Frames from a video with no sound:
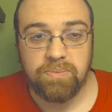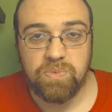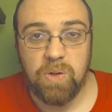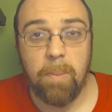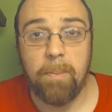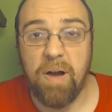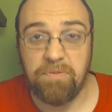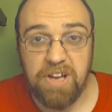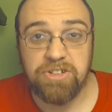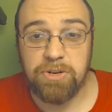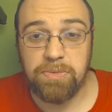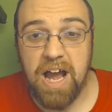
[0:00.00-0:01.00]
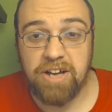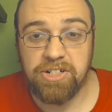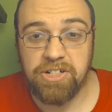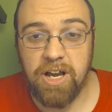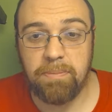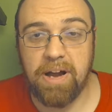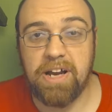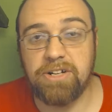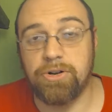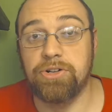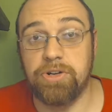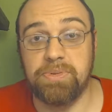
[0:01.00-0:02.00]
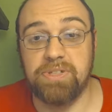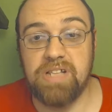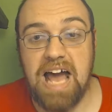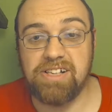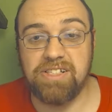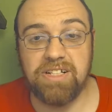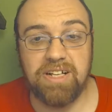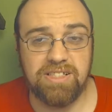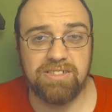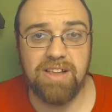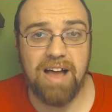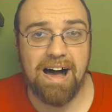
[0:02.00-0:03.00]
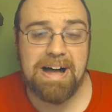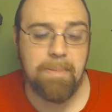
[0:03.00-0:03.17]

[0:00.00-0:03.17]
My facial reaction there might have told you it was nasty. It's not.